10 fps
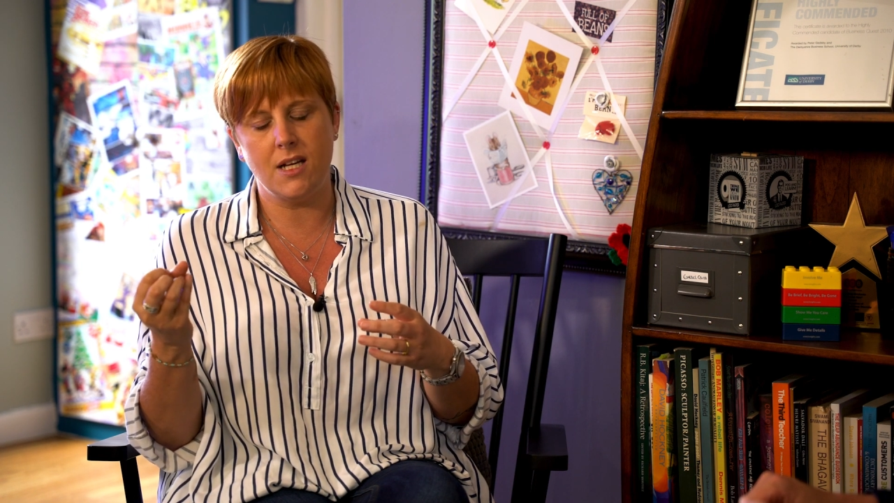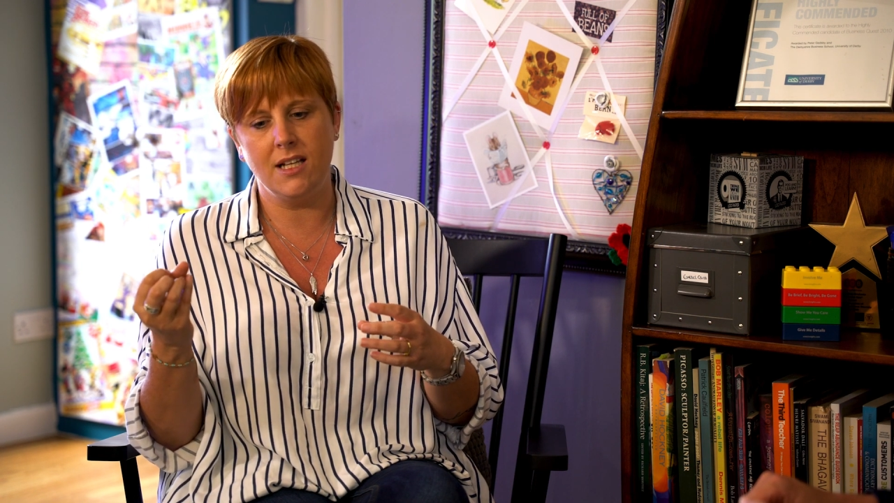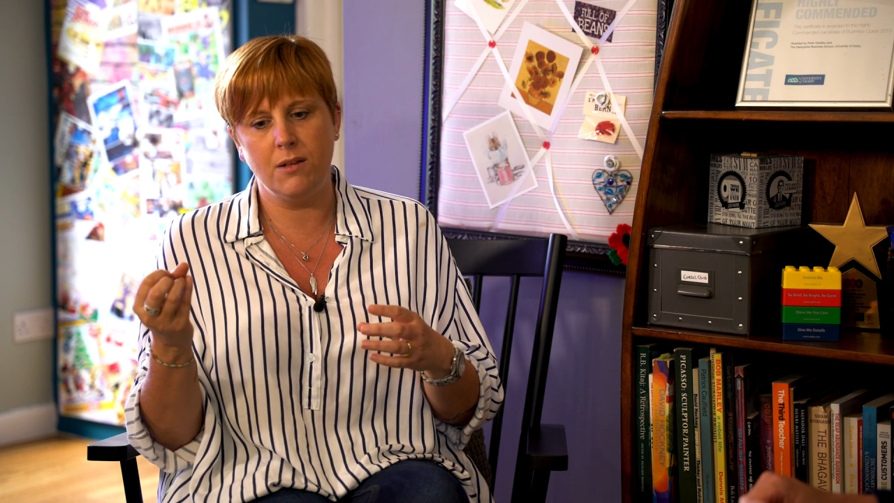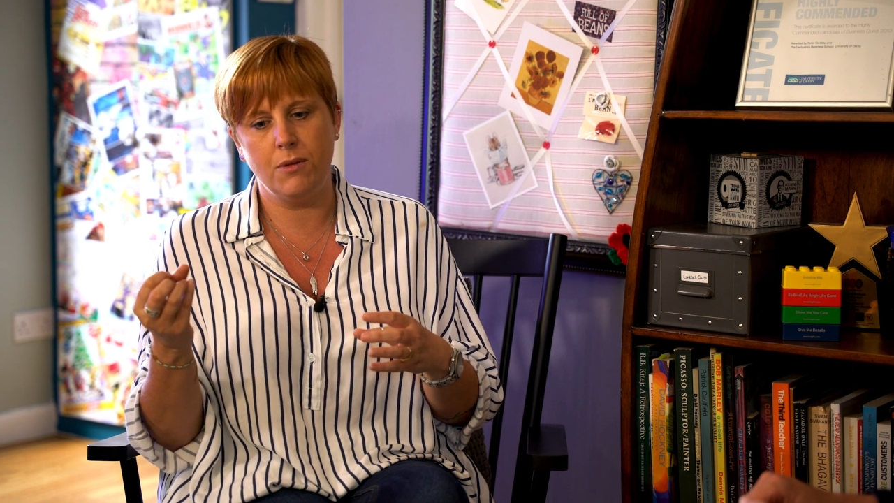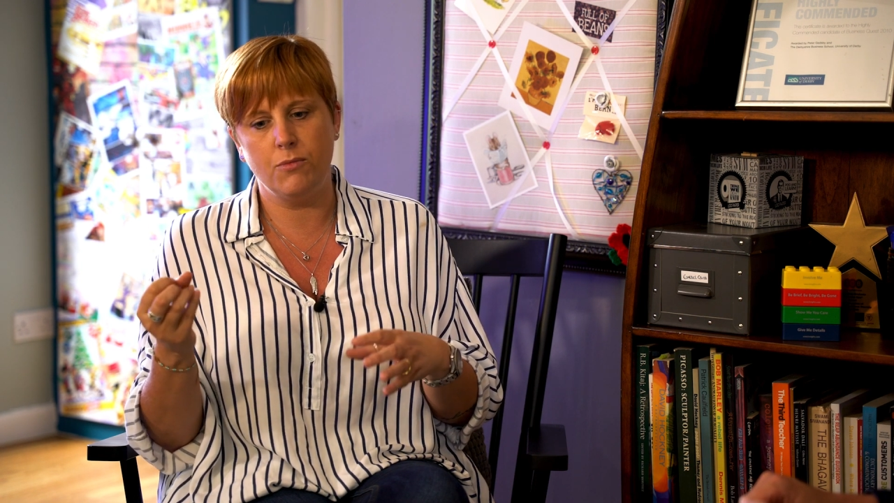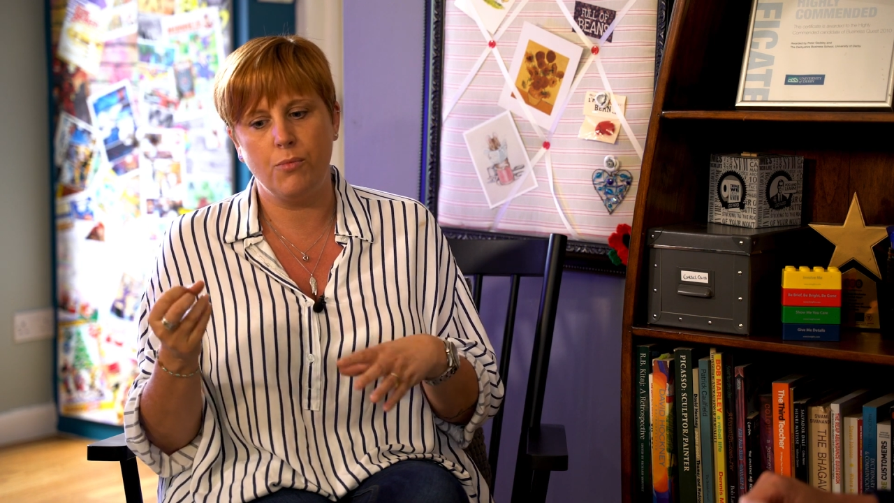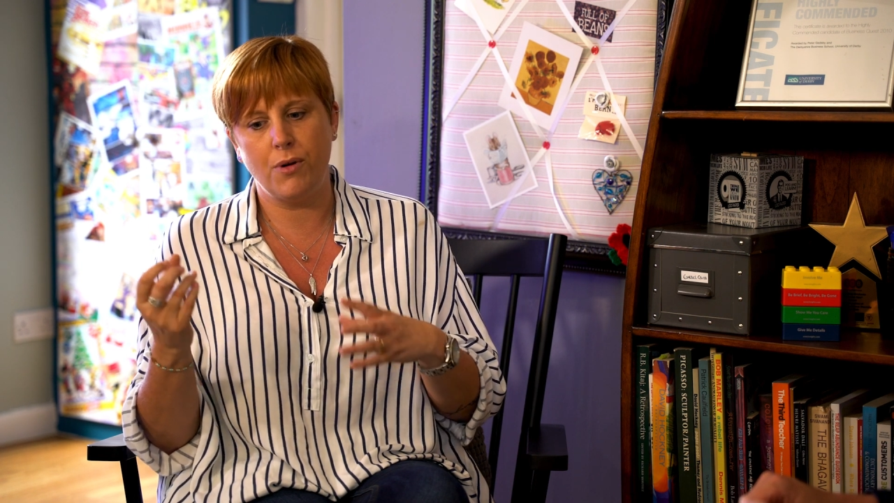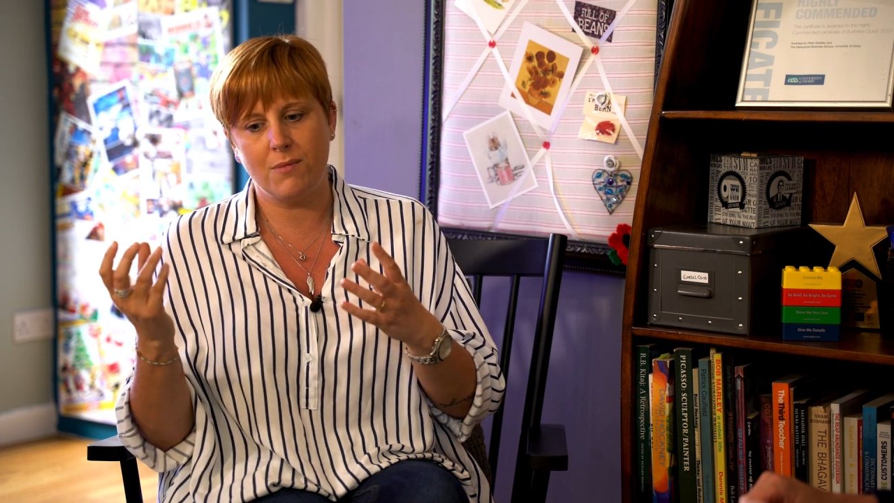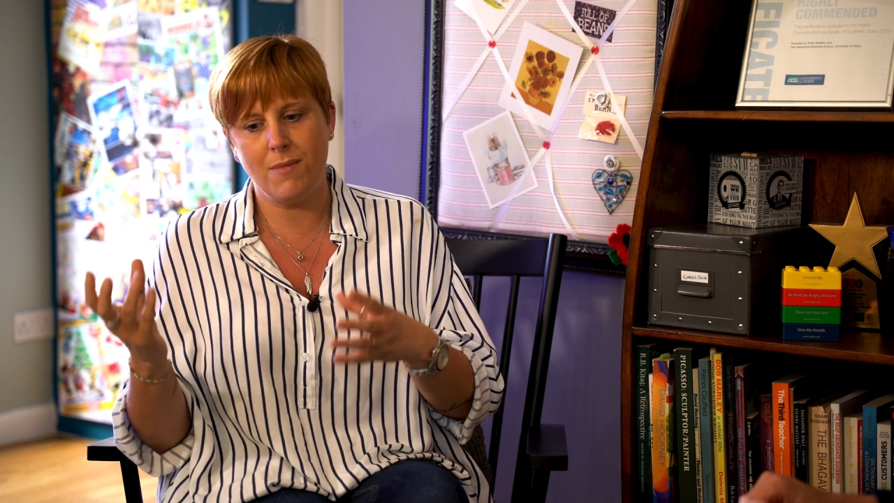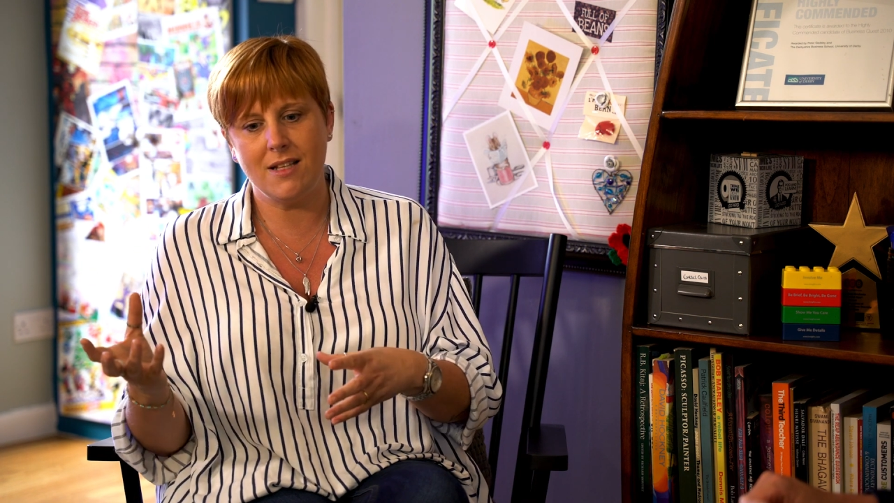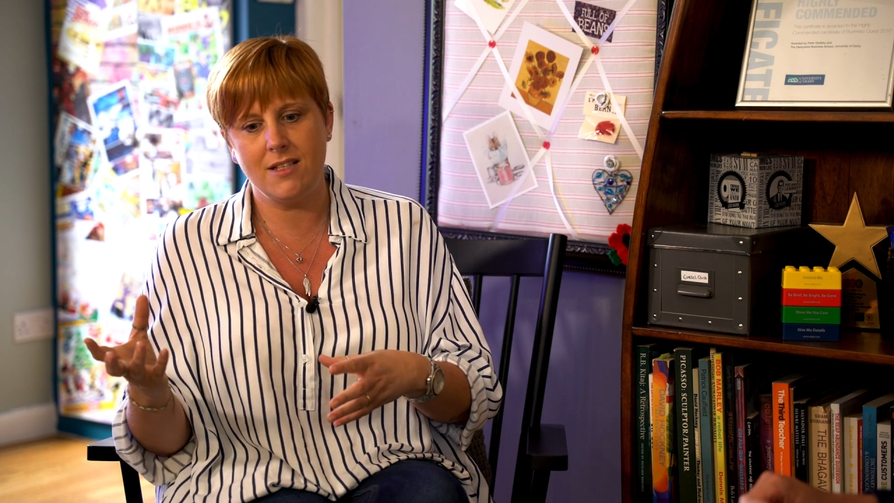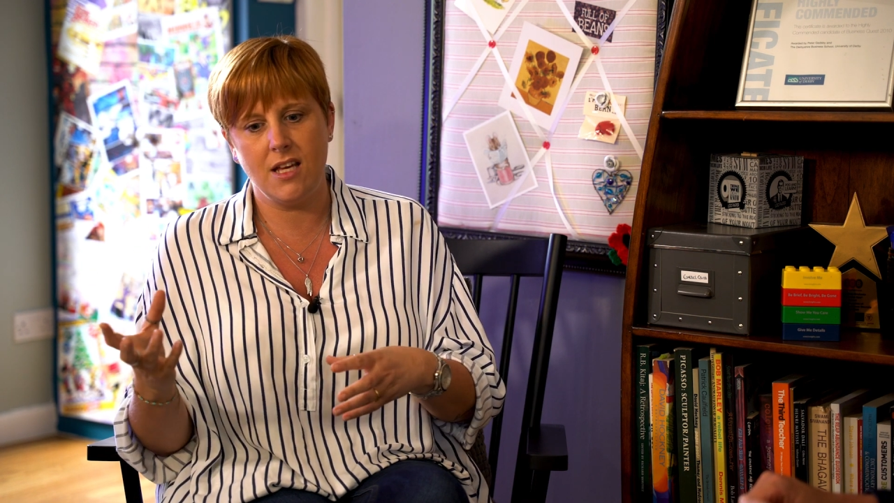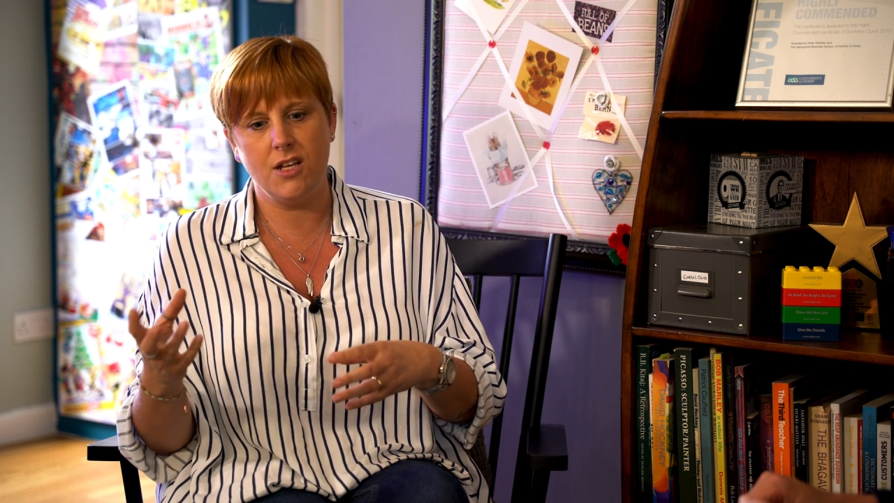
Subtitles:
a little bit more pragmatic.